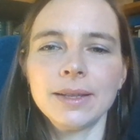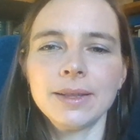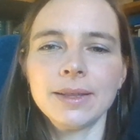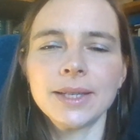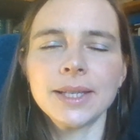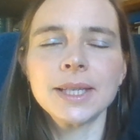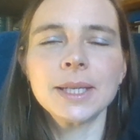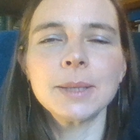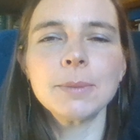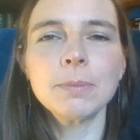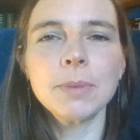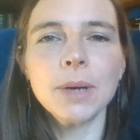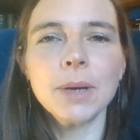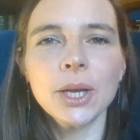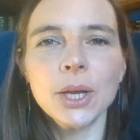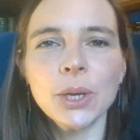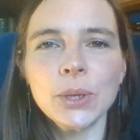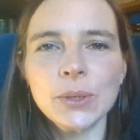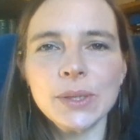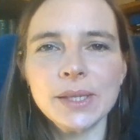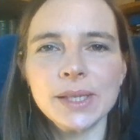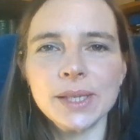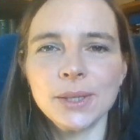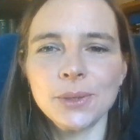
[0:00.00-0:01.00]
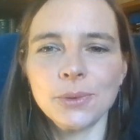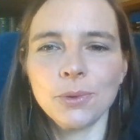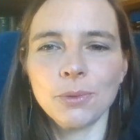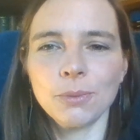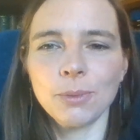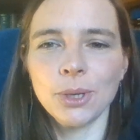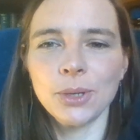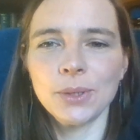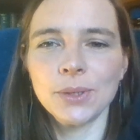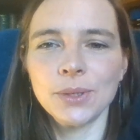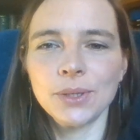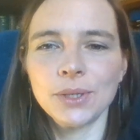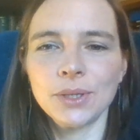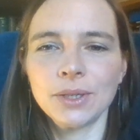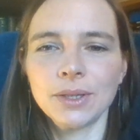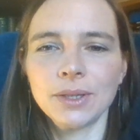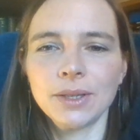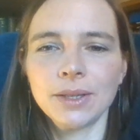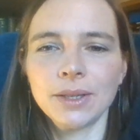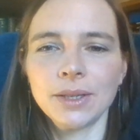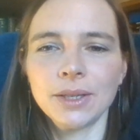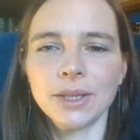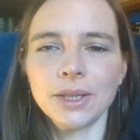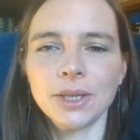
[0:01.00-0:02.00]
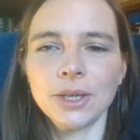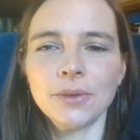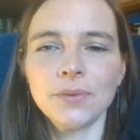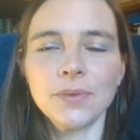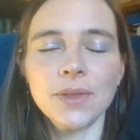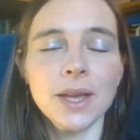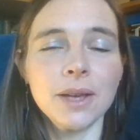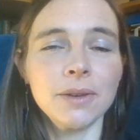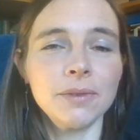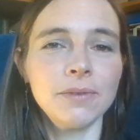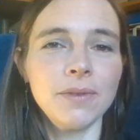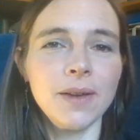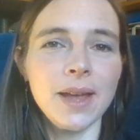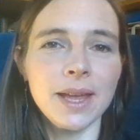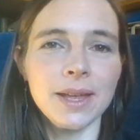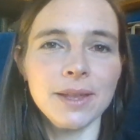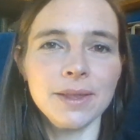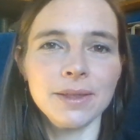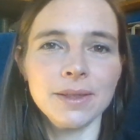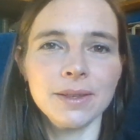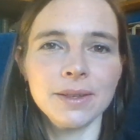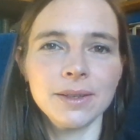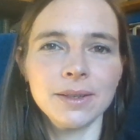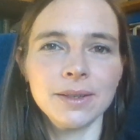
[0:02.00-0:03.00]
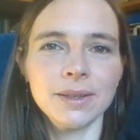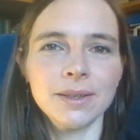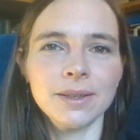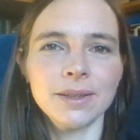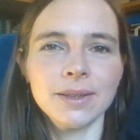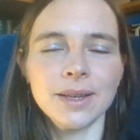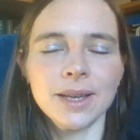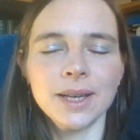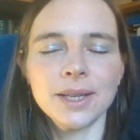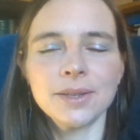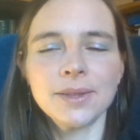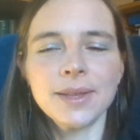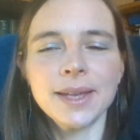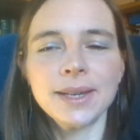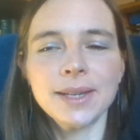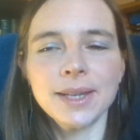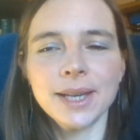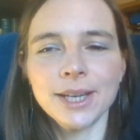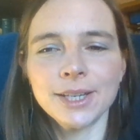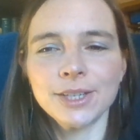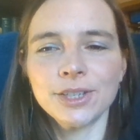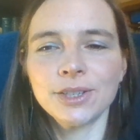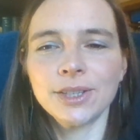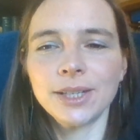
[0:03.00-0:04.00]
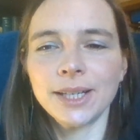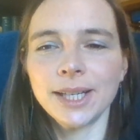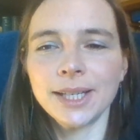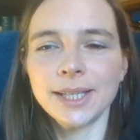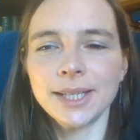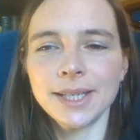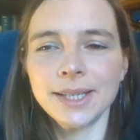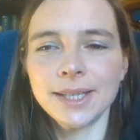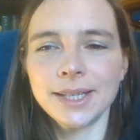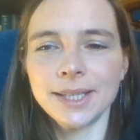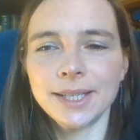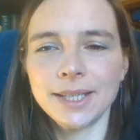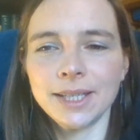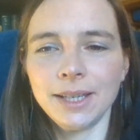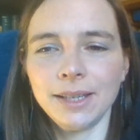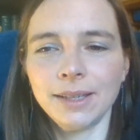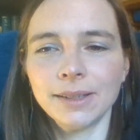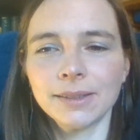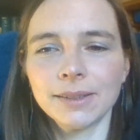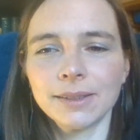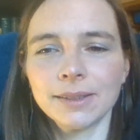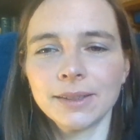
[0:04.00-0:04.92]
the symbiosis almost, of their faith and their national identity.